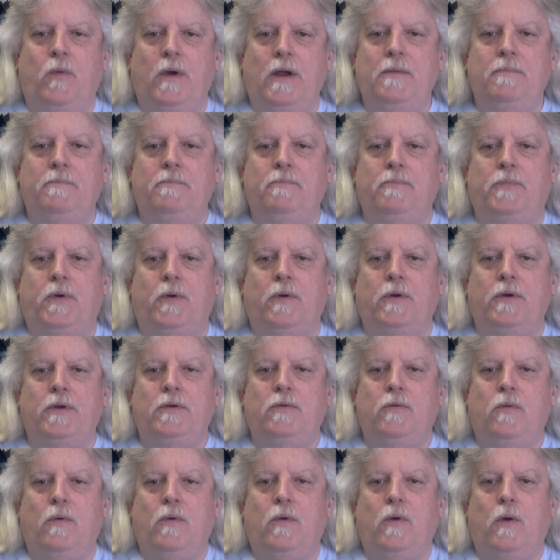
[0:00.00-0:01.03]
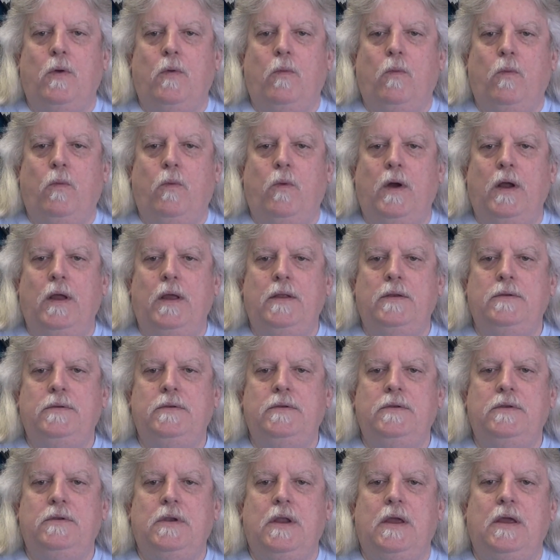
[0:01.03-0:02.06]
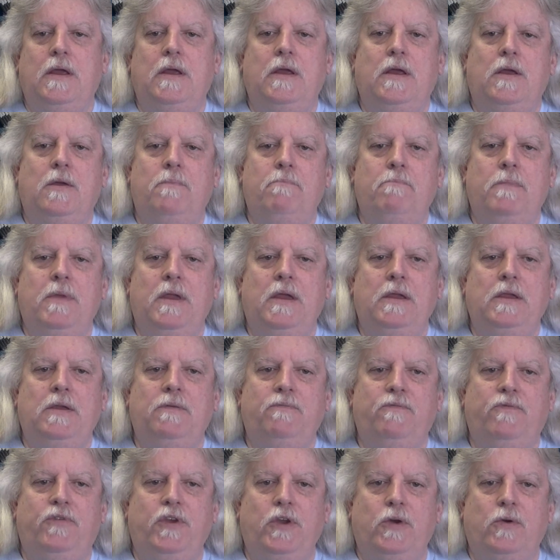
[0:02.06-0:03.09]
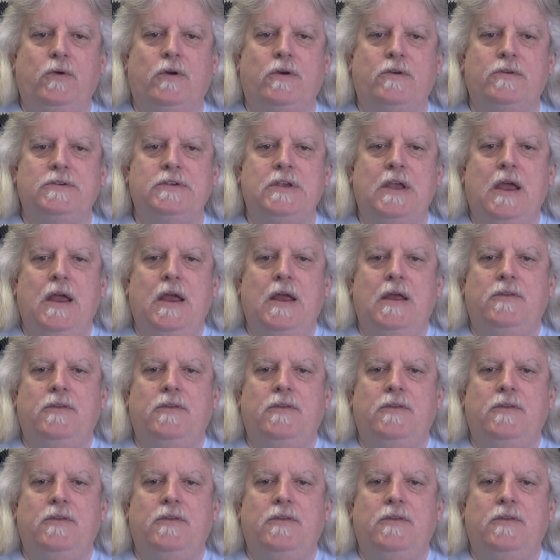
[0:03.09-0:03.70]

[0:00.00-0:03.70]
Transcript: 1.1 million viewers.